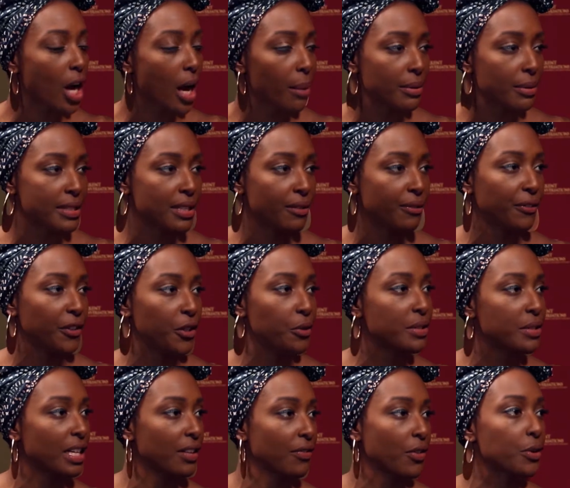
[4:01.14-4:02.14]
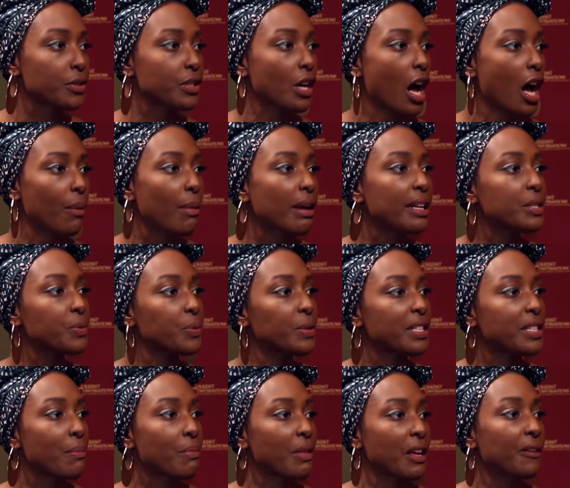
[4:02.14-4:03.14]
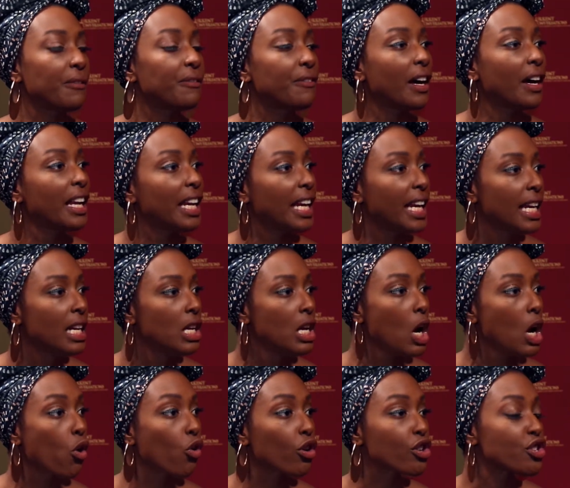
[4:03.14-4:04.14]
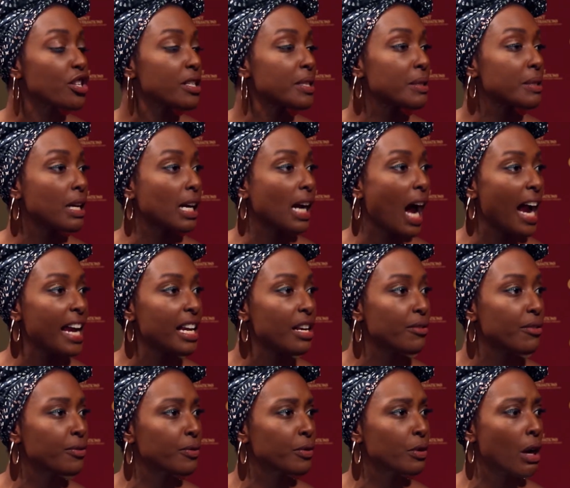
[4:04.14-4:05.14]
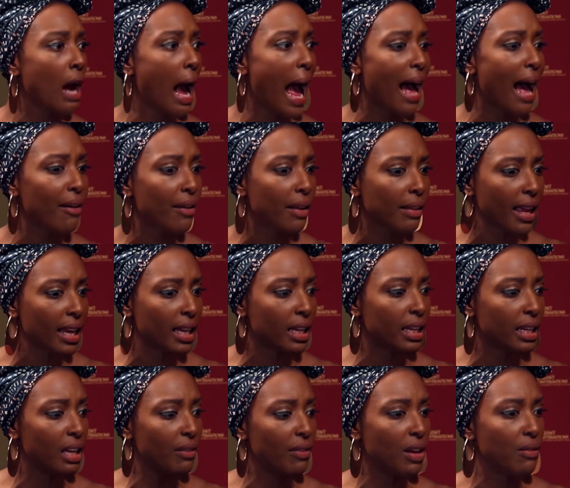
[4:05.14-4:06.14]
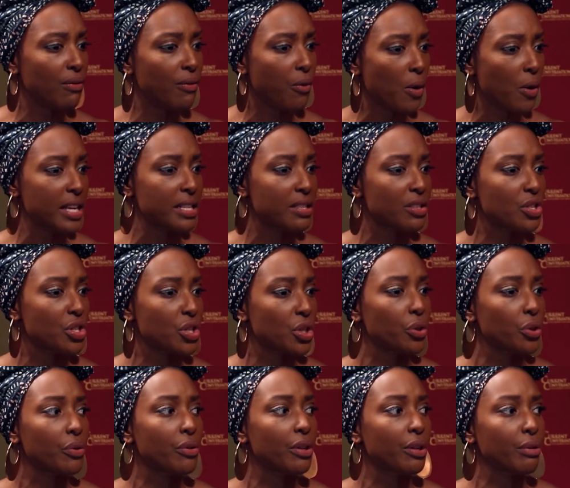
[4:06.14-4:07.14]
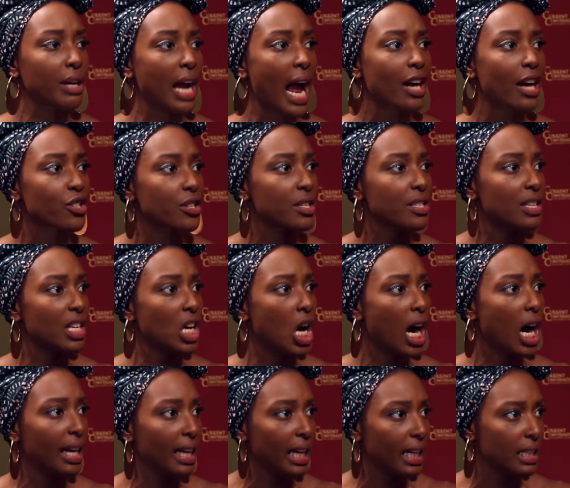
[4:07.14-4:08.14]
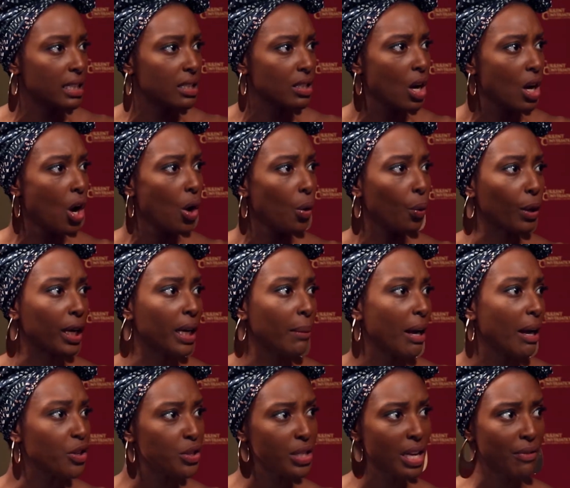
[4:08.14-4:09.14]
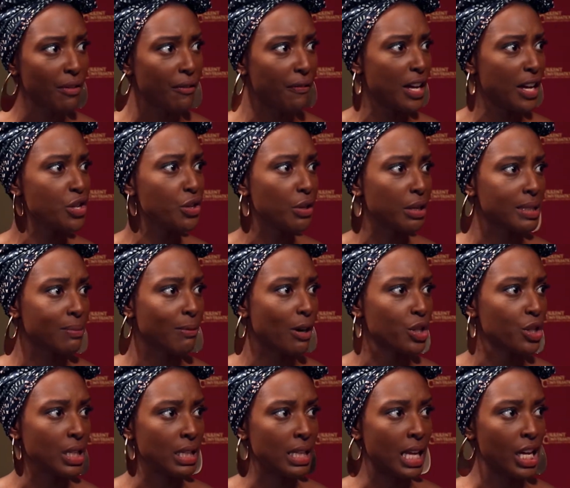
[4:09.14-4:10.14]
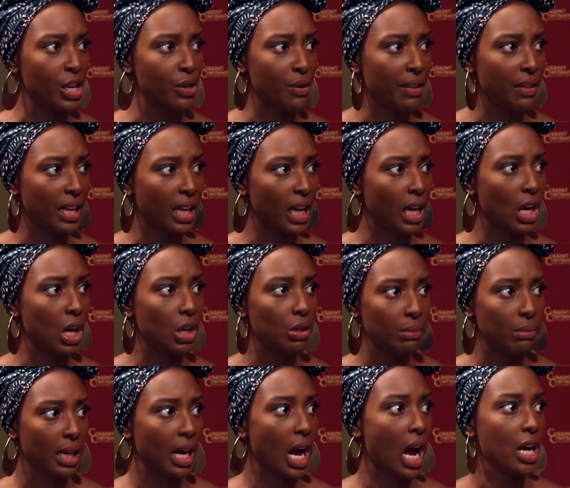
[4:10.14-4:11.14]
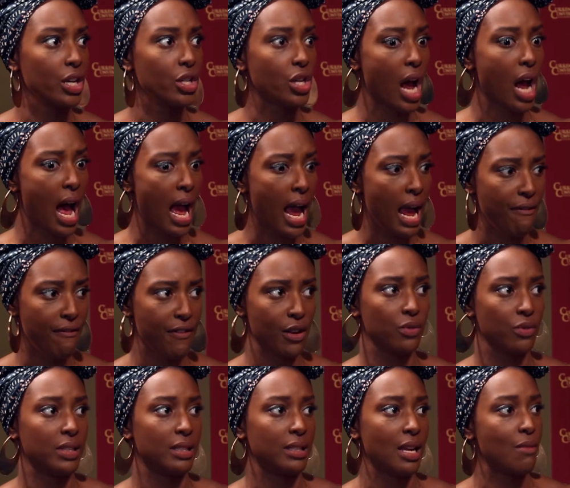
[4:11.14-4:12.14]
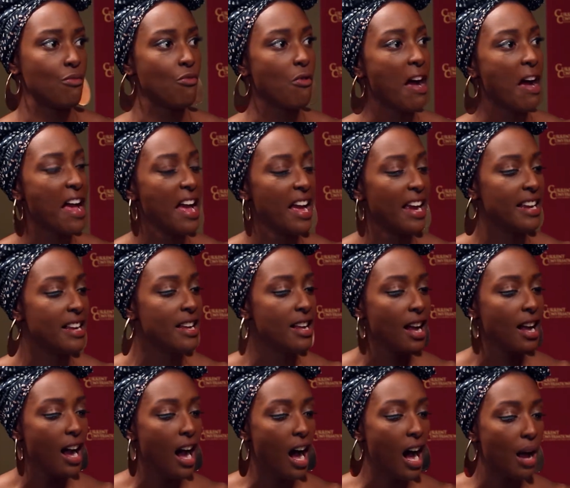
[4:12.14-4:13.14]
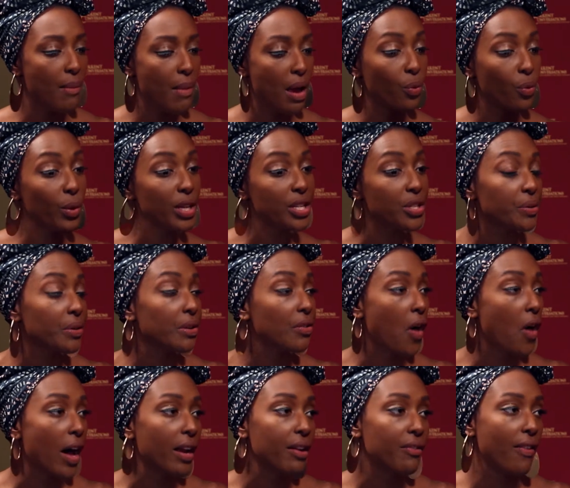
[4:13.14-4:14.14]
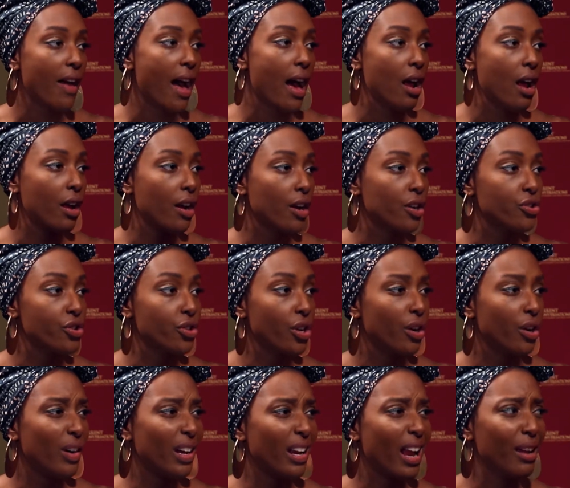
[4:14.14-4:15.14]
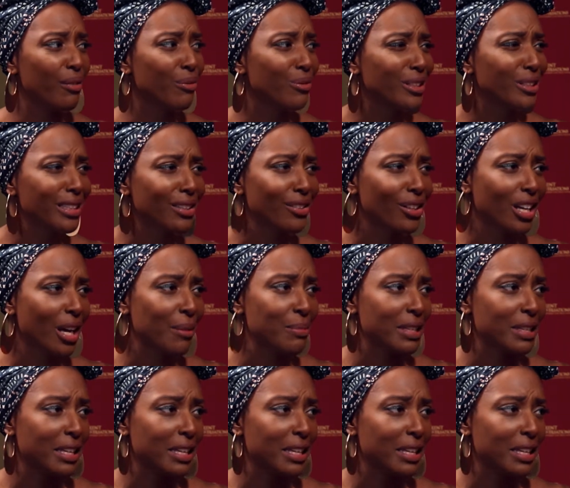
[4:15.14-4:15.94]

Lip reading: job of diffusing those comments with something funny, or just kind of giving voice to the reactions of the audience, where he might just have a facial expression that you're thinking, oh my gosh, I feel the same way. And we do a lot of that on our show, and I really look up